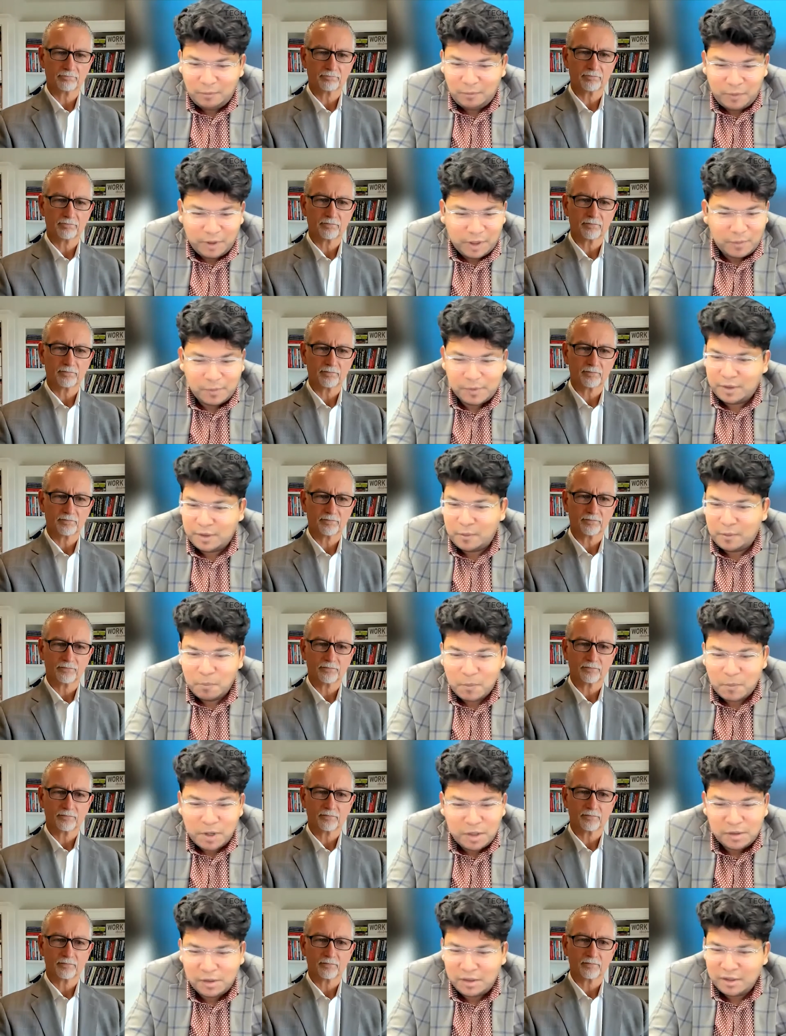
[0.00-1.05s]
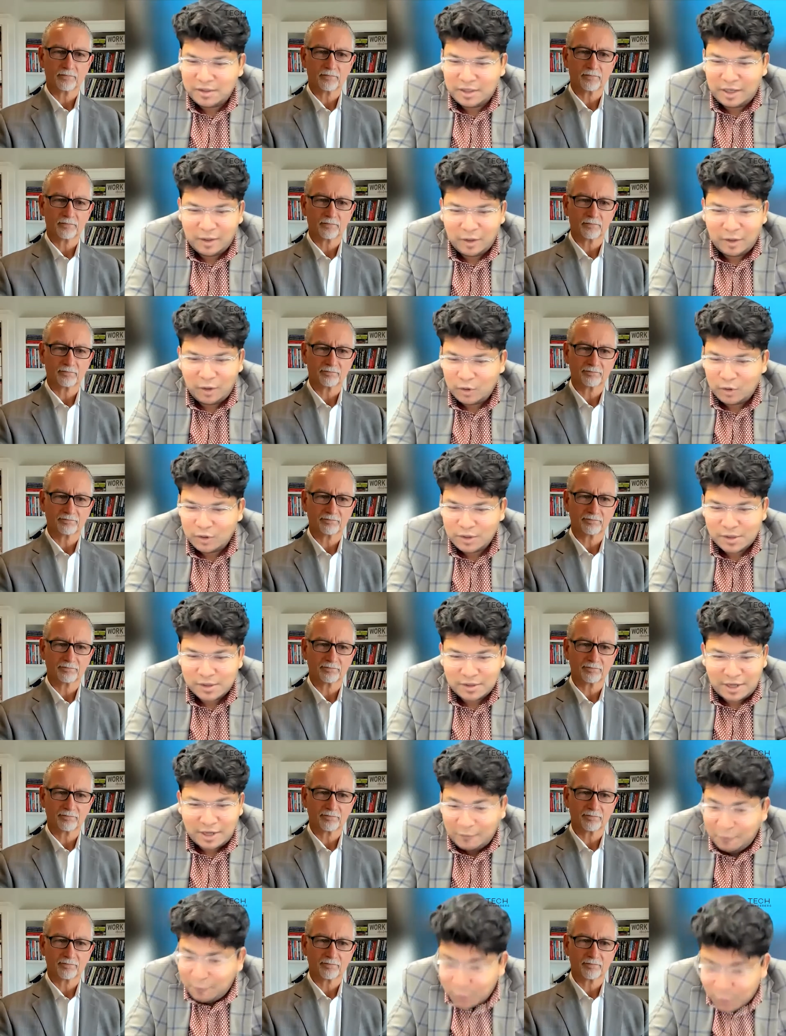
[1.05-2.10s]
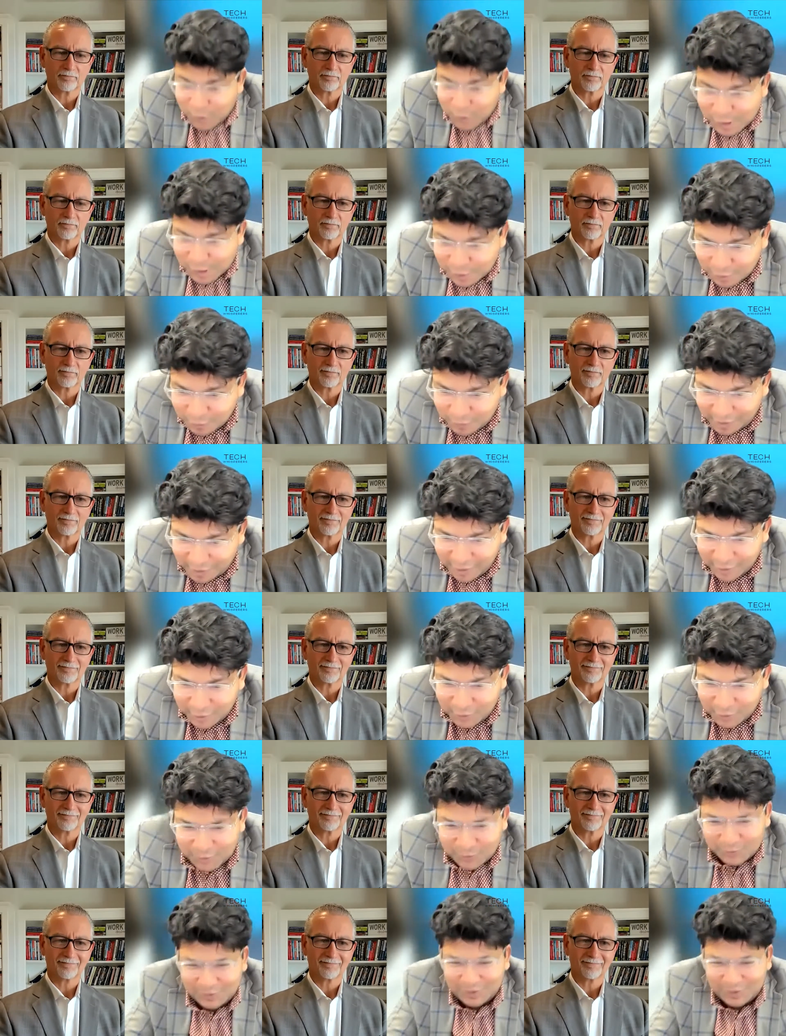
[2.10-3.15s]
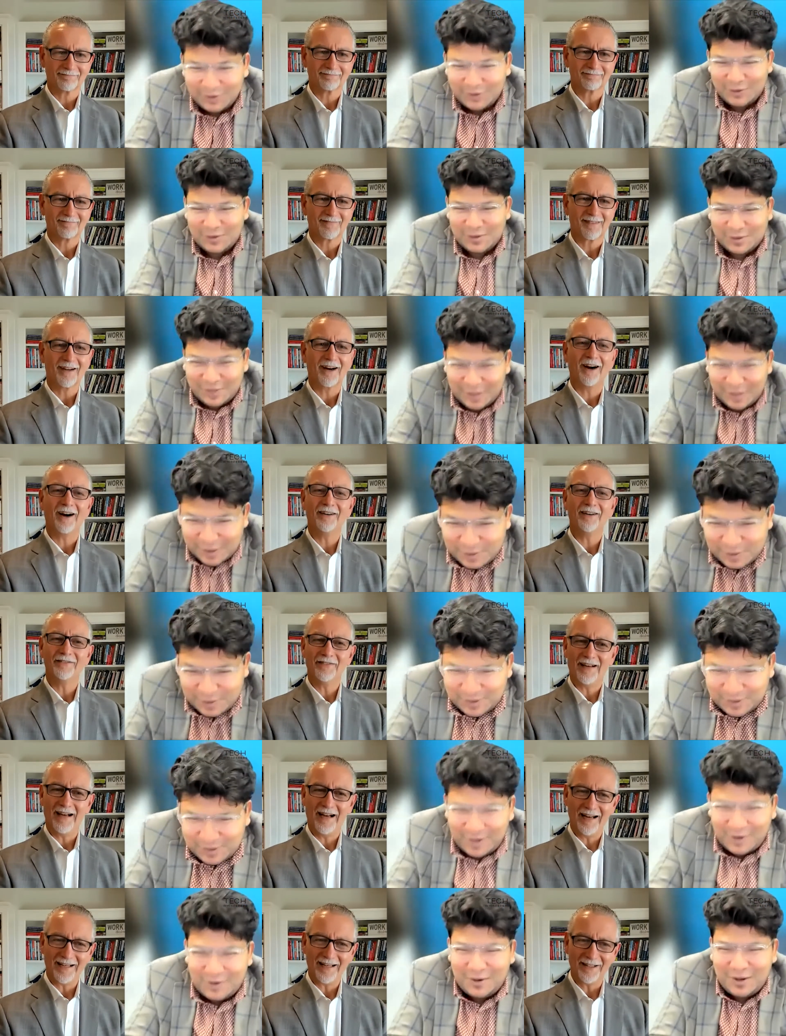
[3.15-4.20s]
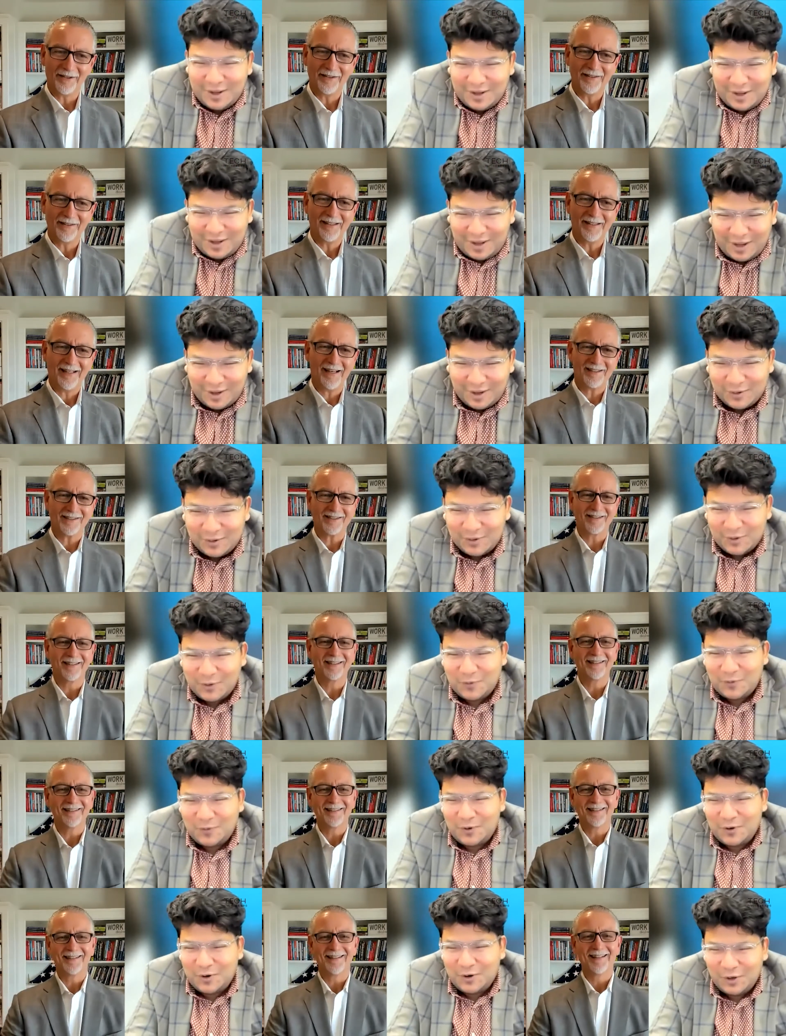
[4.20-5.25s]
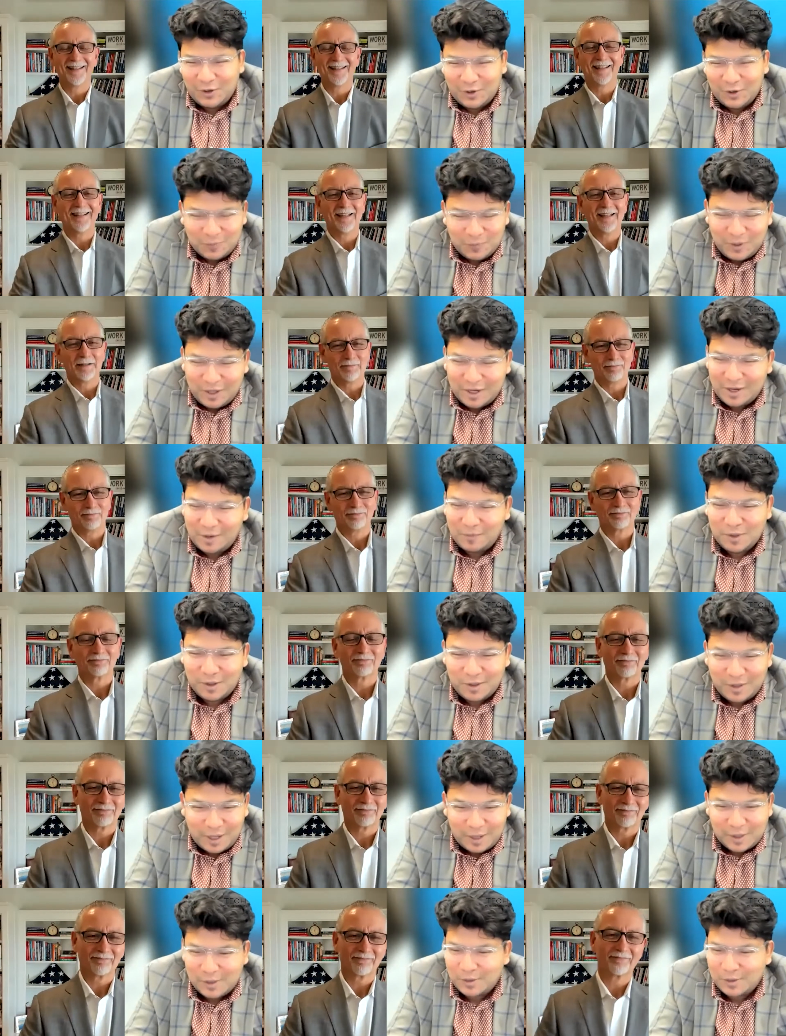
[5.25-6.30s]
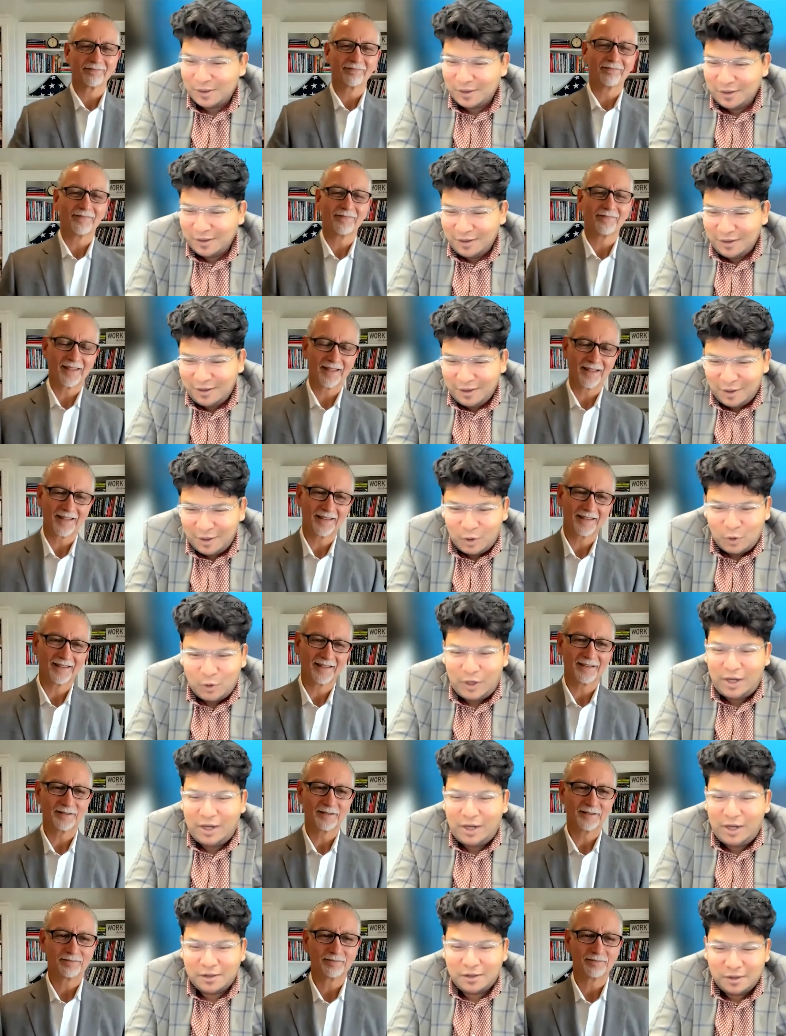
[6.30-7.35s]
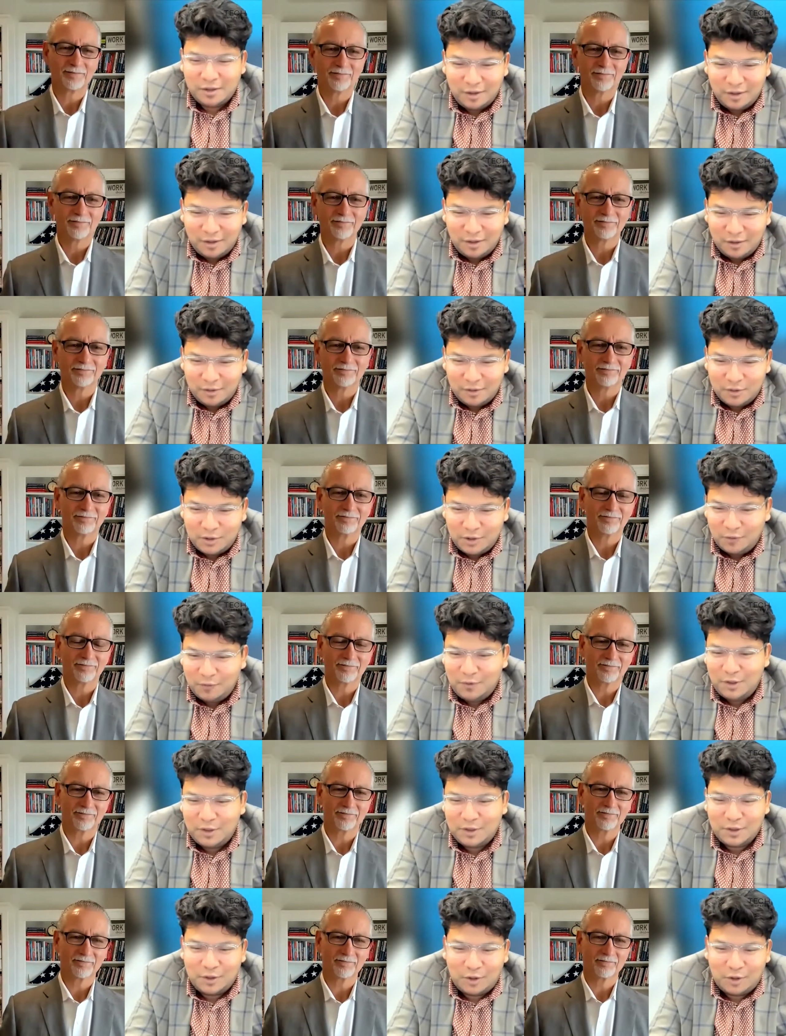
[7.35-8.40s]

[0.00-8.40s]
Speaker 1: becomes an amazing technologist and focuses on value you know, so that's on what value. Yes. For, you know, become the next great chief digital